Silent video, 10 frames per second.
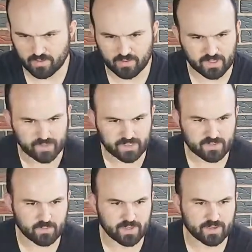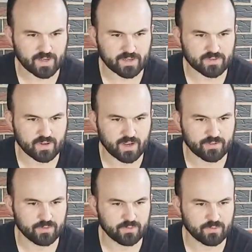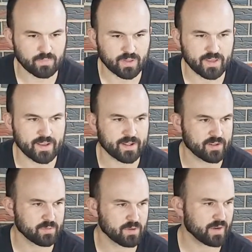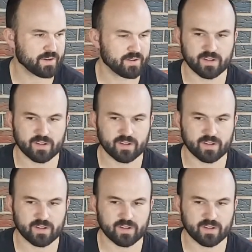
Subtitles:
then this week I tried to plan out a little bit better,